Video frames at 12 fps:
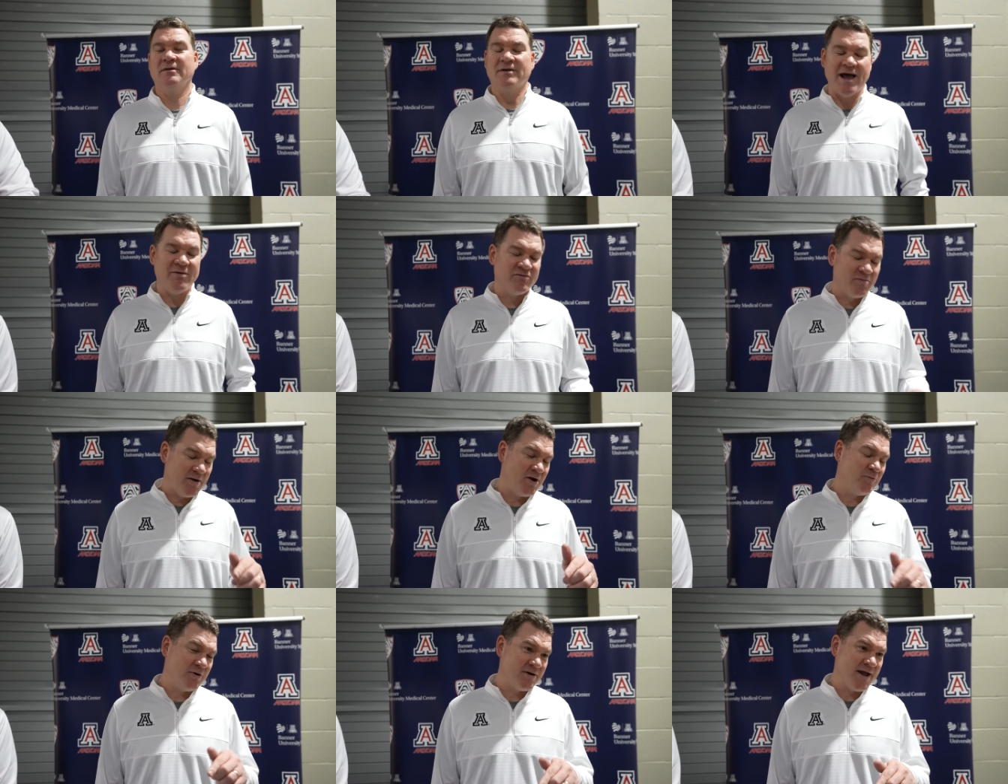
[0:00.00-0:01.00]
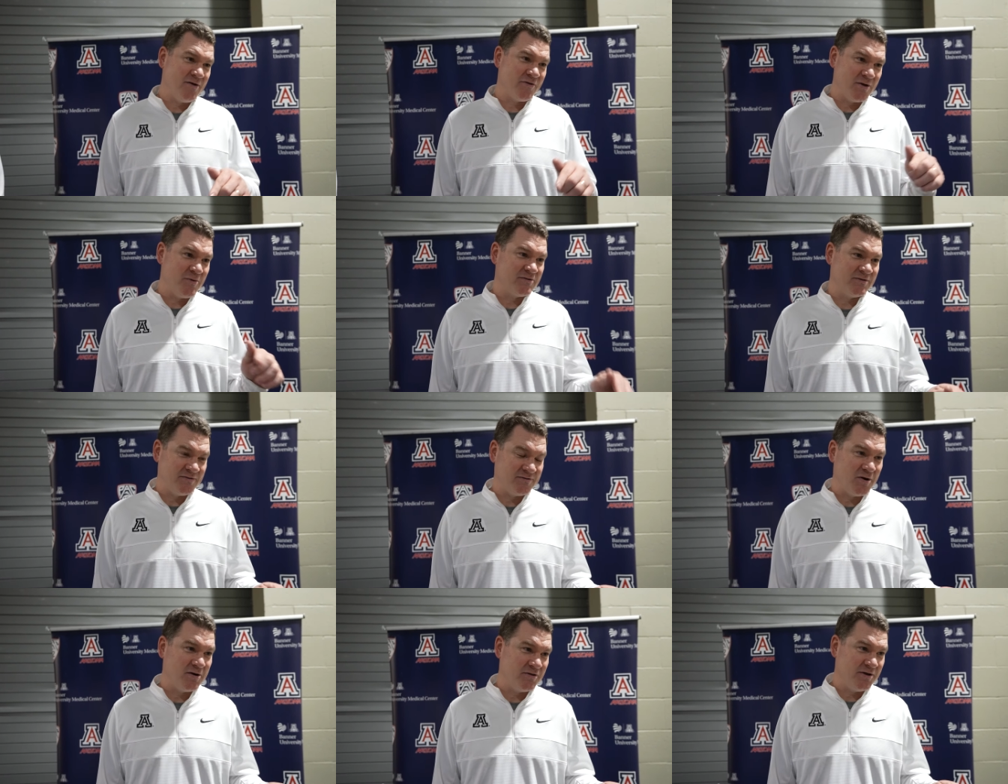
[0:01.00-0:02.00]
Kylan's a better player now than he was at the
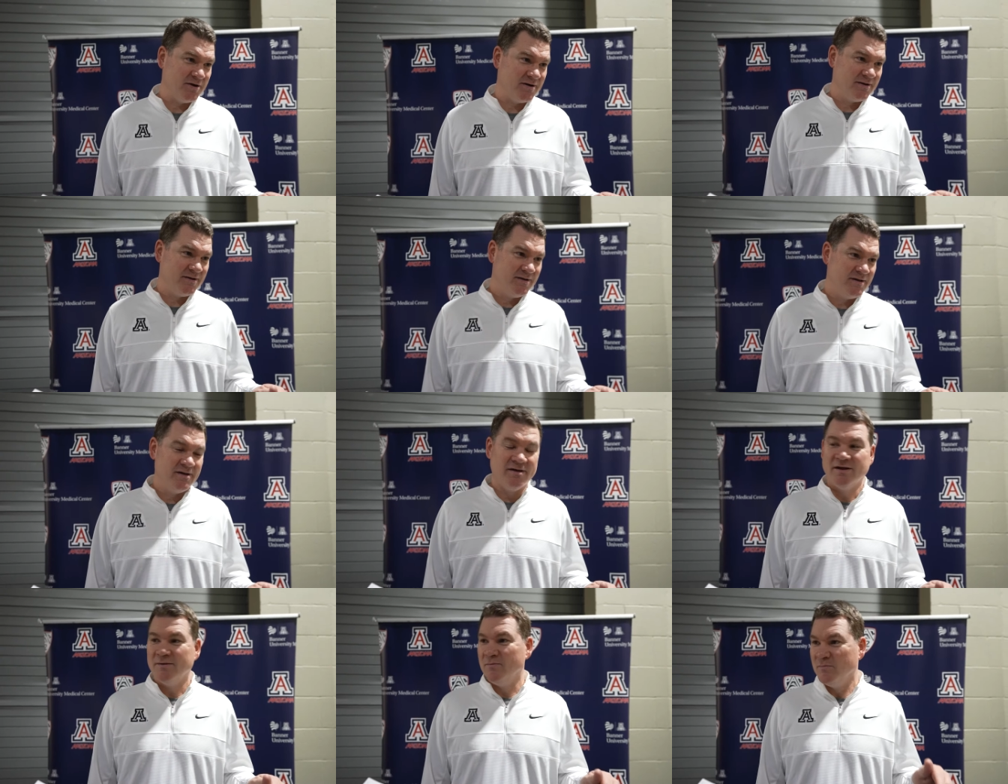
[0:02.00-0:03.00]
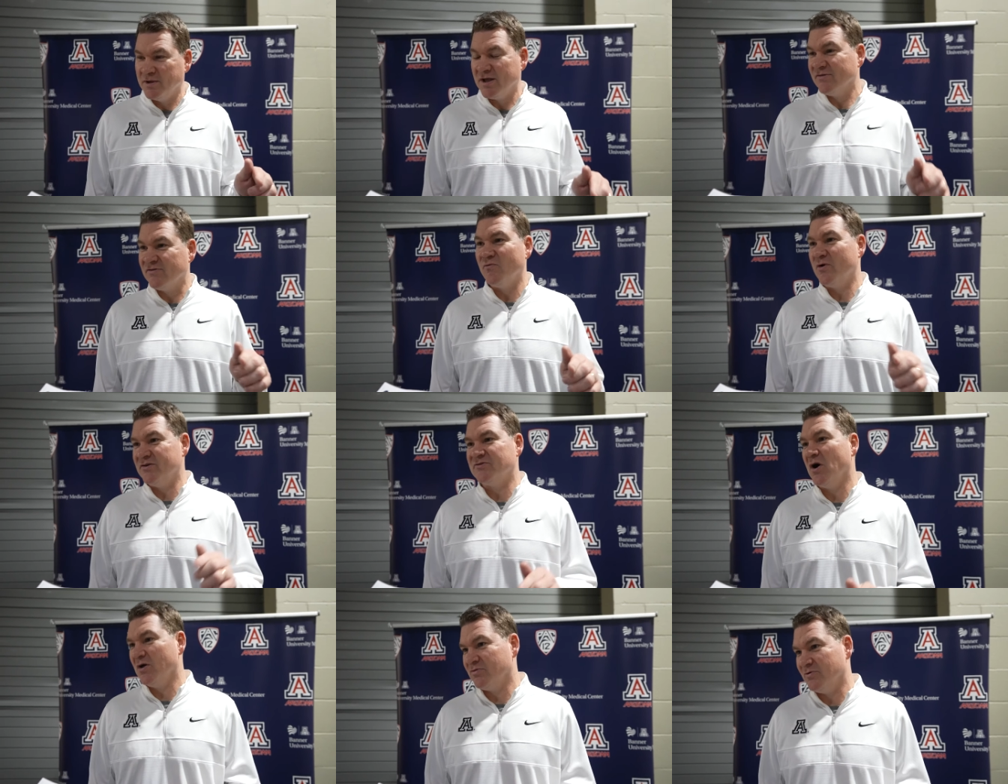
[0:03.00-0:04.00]
start of the year. Yeah. Because of what he's
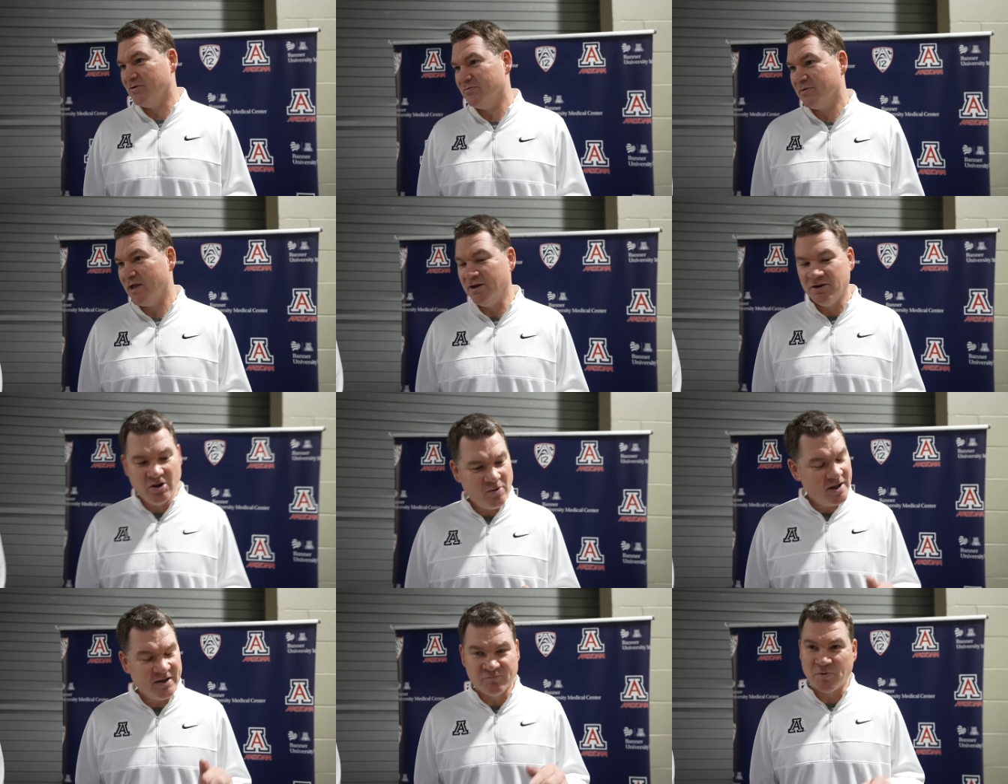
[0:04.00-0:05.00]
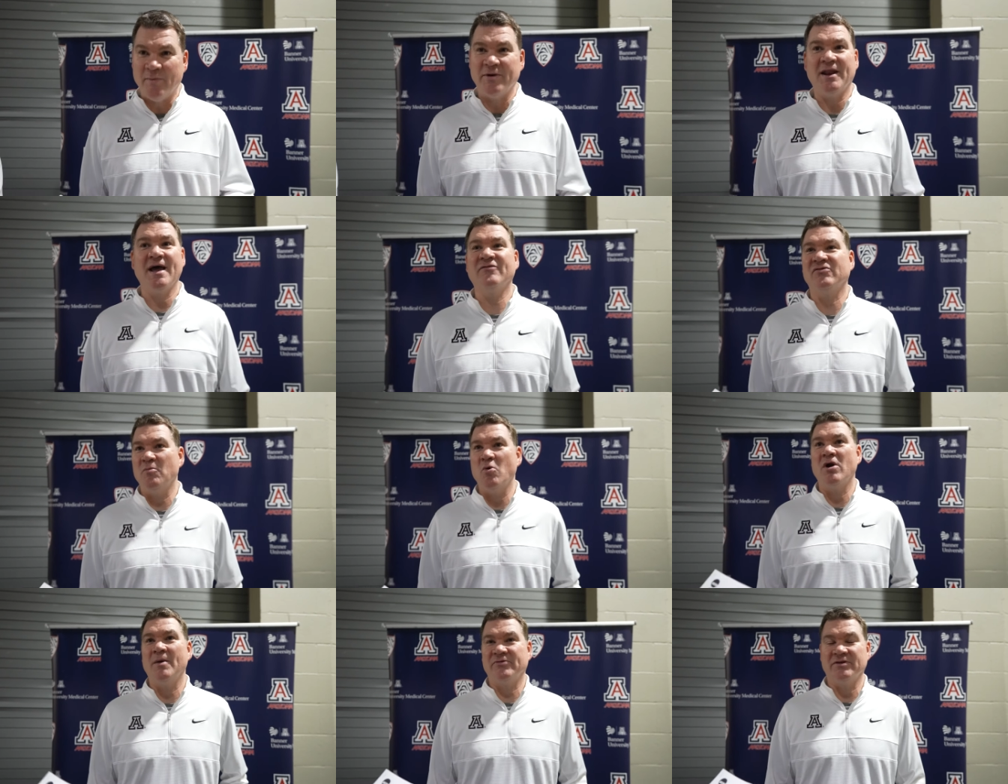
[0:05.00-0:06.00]
gone through. And you know what? He's probably going to have some
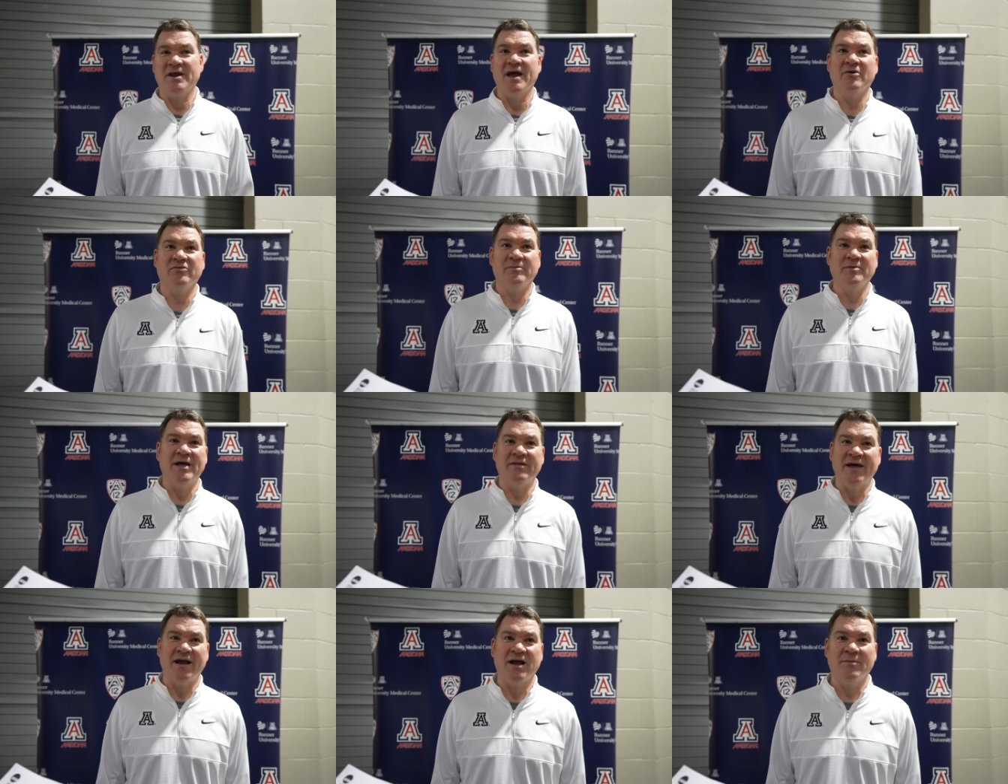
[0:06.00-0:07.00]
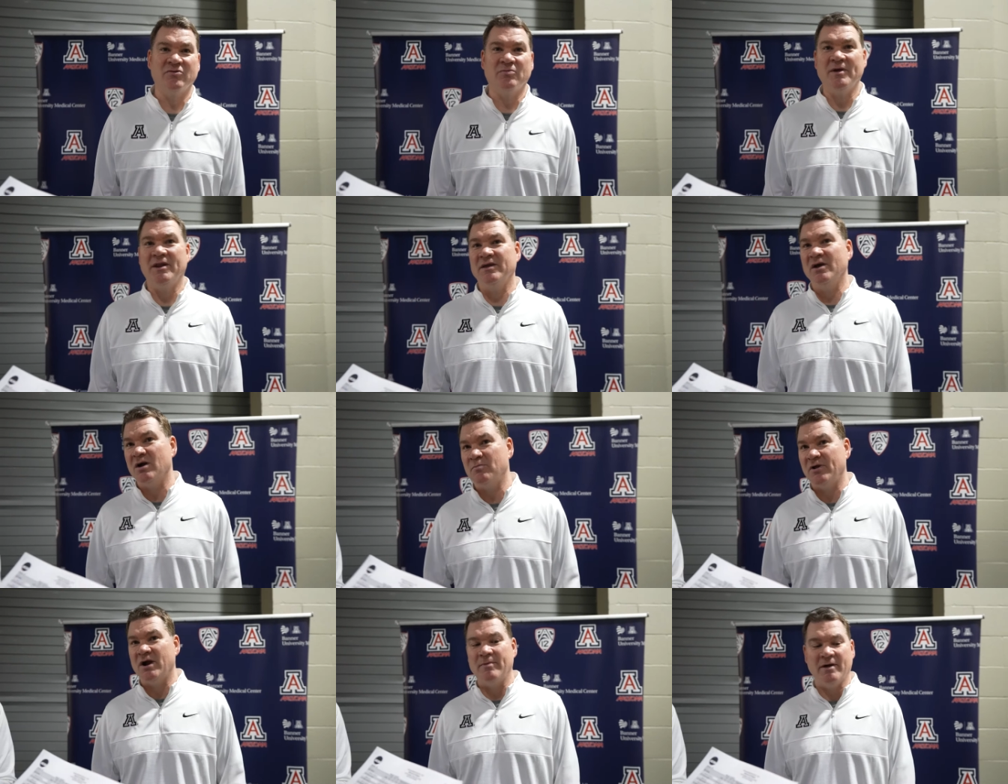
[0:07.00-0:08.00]
more ups and downs. I mean, that, that comes with being a young
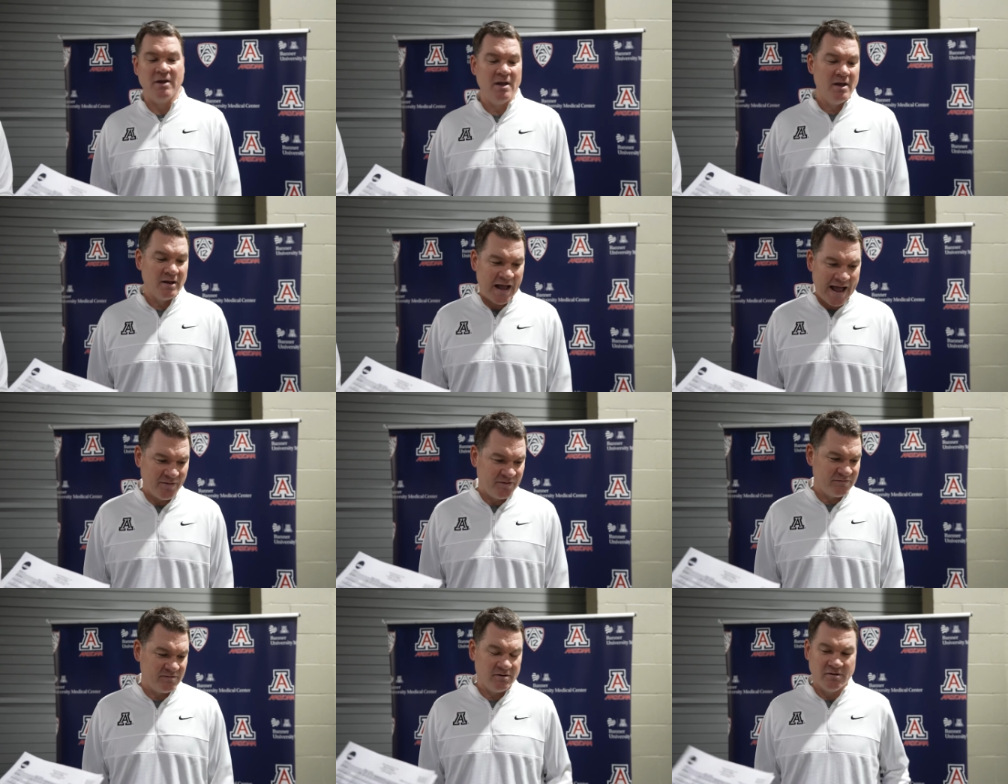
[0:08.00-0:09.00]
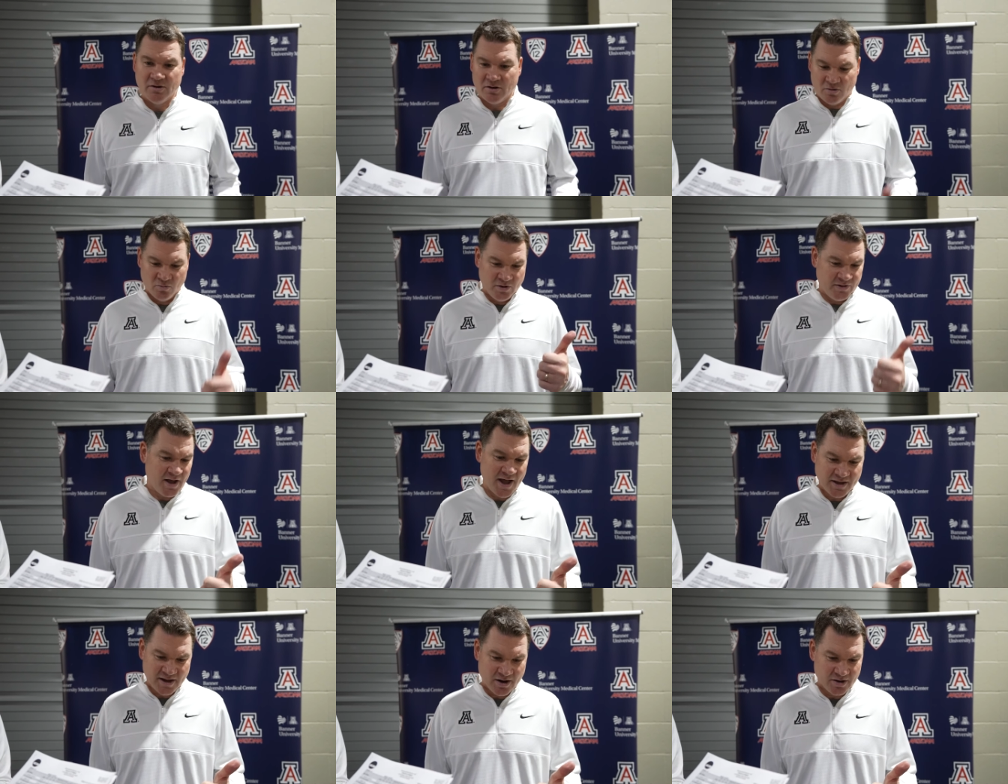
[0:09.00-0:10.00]
player, but Kylan's really
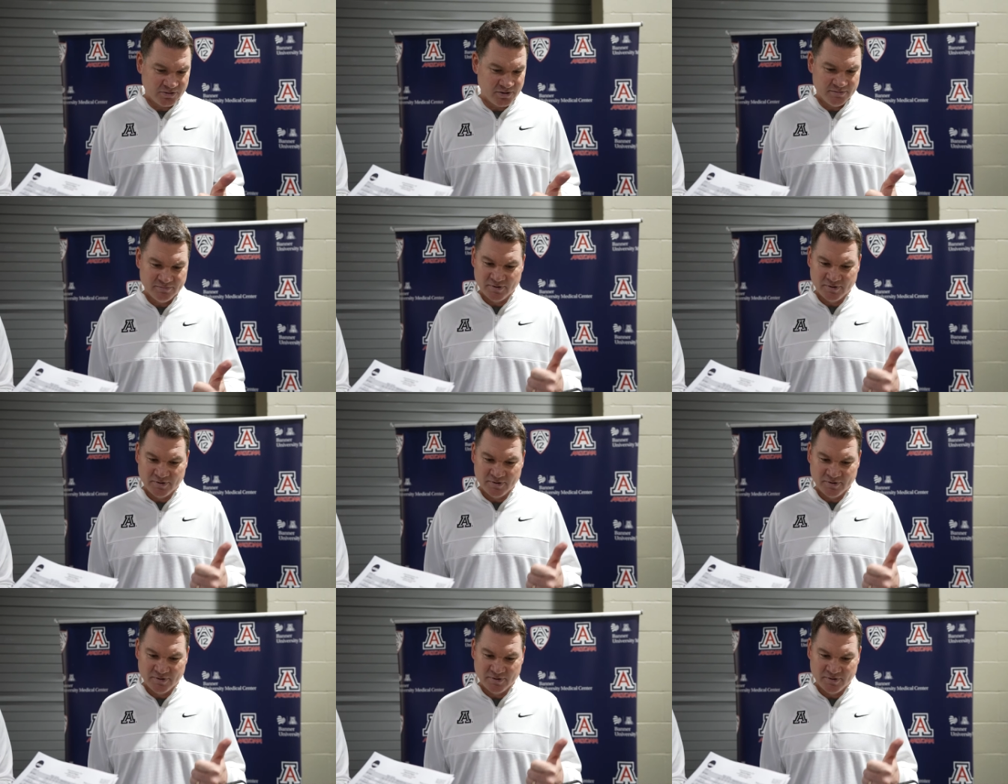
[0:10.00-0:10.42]
high character.